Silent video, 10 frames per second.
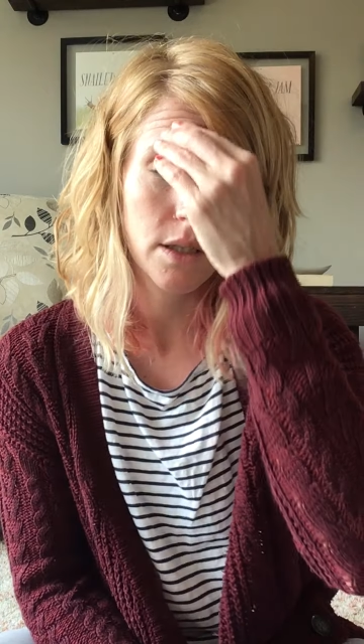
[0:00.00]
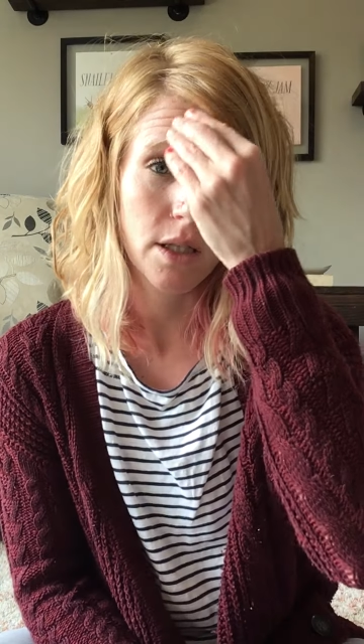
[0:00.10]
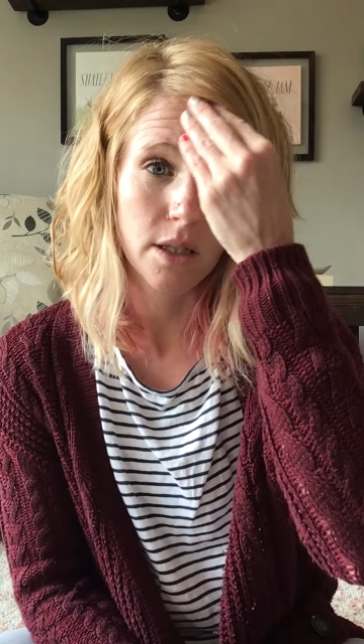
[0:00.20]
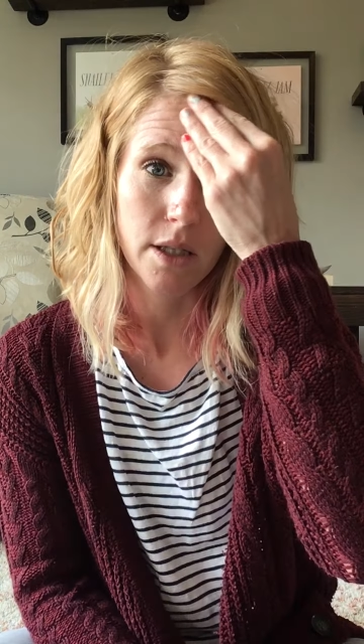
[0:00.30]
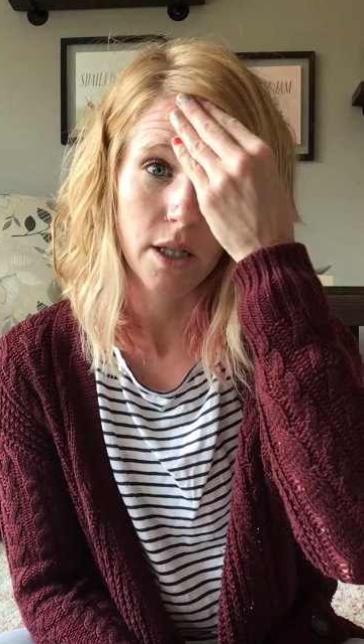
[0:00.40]

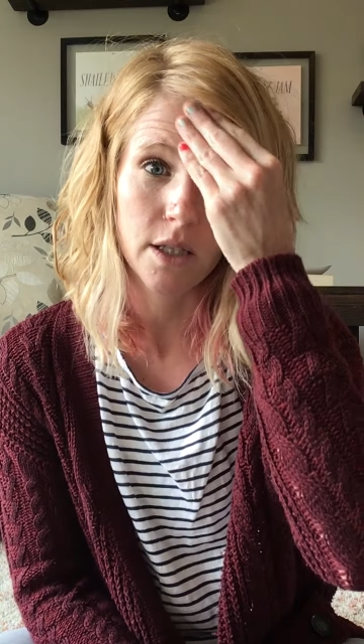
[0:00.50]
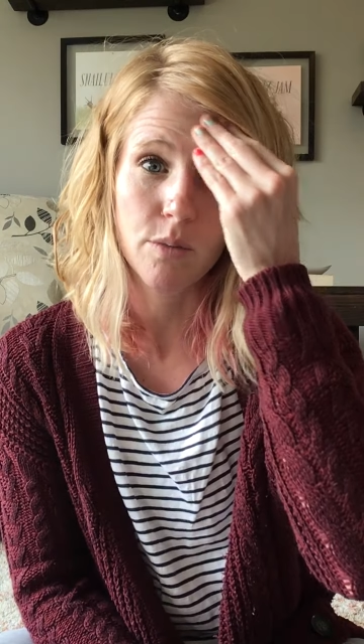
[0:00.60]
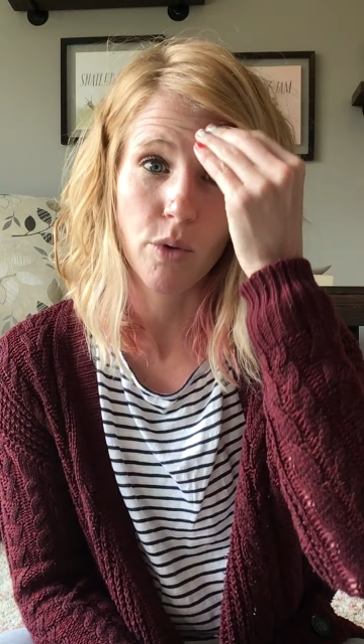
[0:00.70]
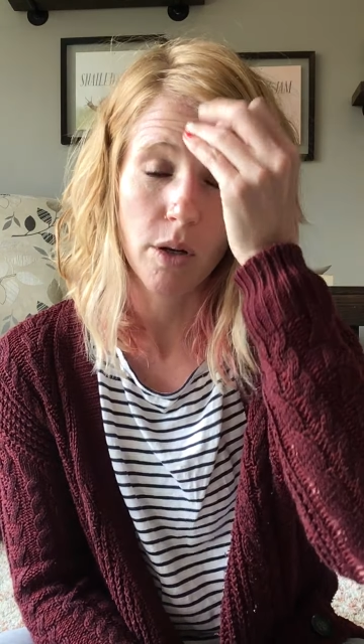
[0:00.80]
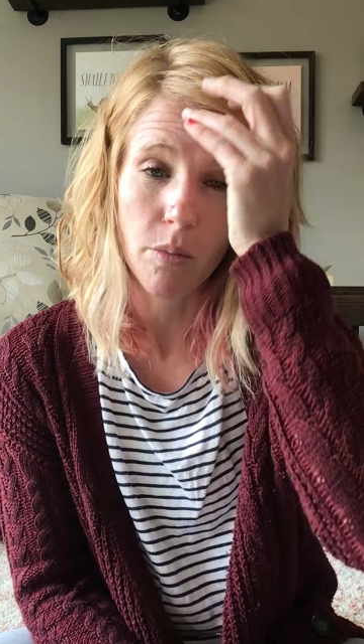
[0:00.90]
Seeds get
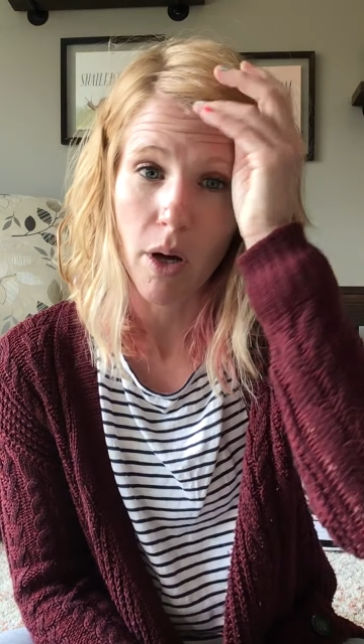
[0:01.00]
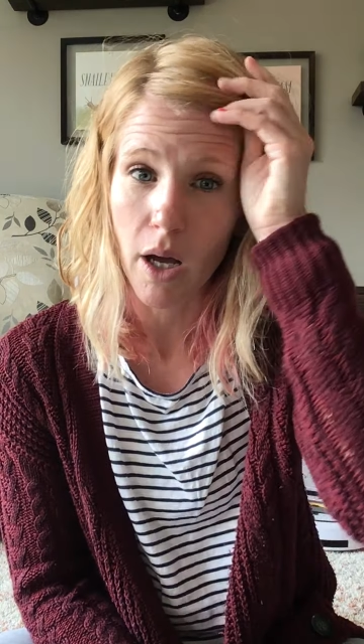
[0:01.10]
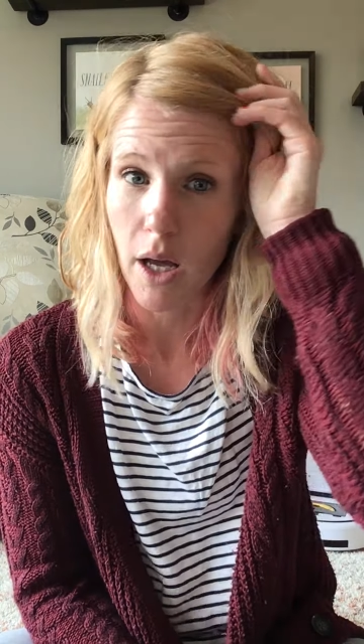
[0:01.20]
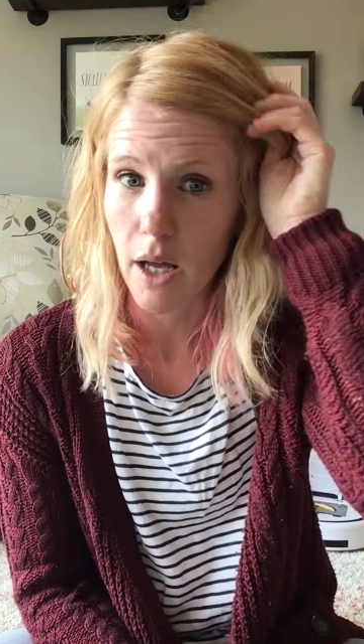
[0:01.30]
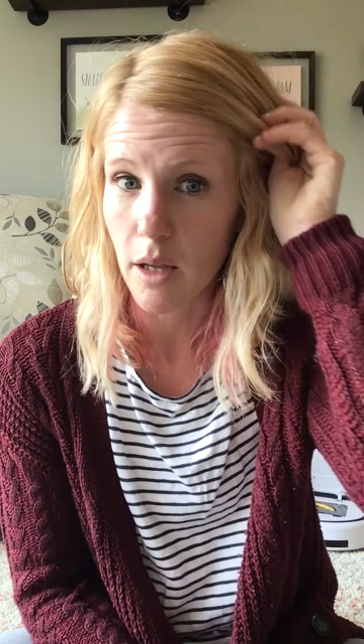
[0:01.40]
spread
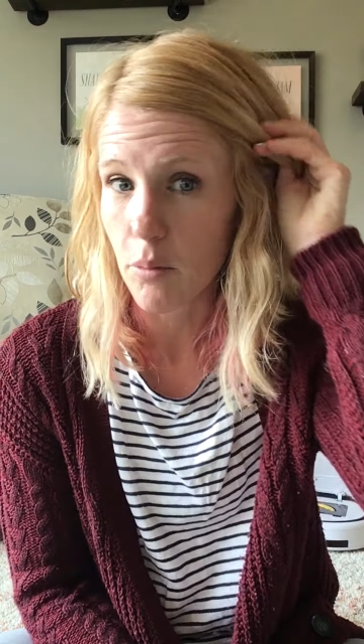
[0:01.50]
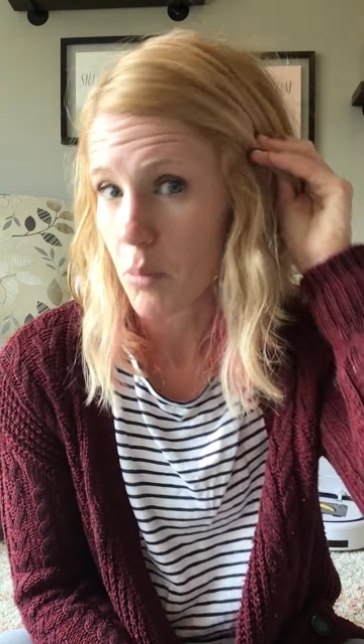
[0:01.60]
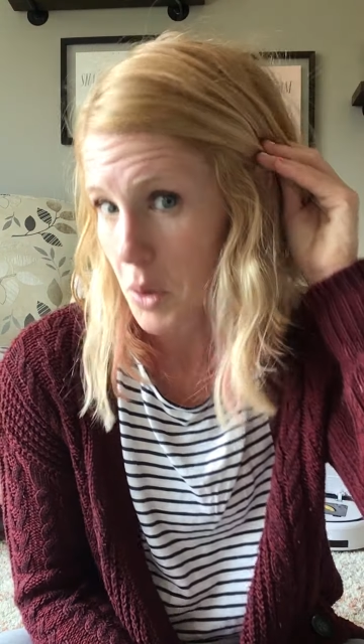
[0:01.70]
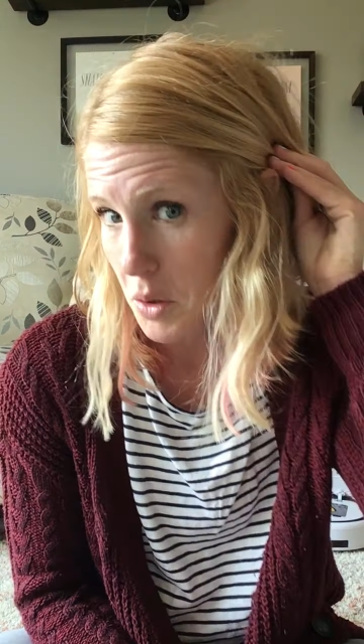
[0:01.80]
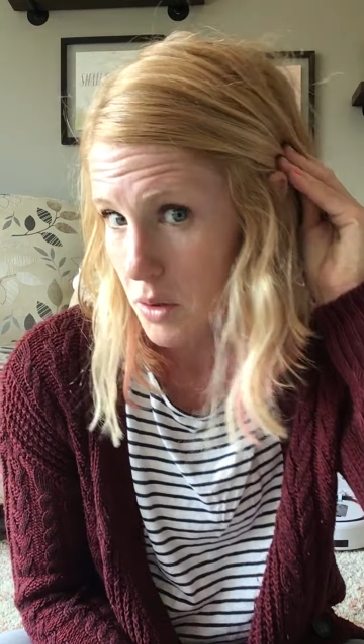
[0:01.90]
by
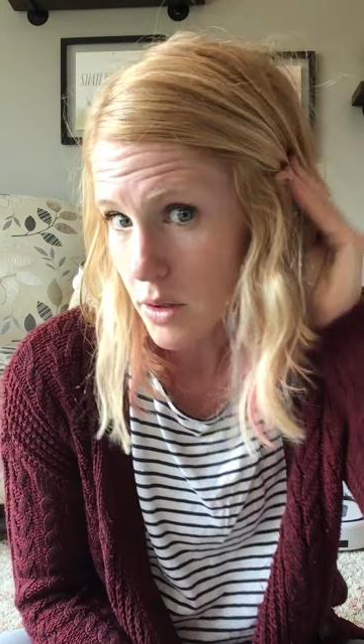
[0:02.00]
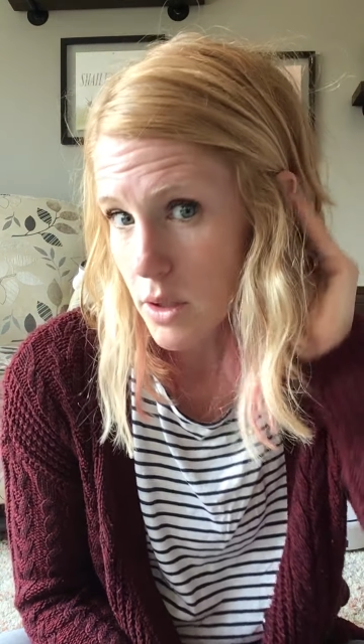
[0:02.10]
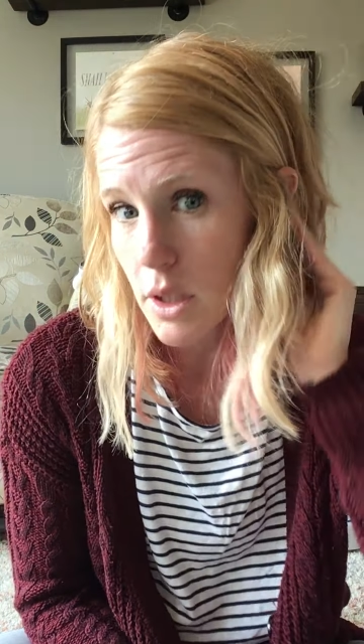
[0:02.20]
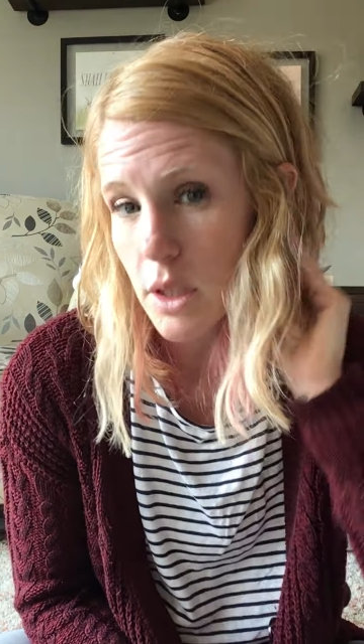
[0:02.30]
birds.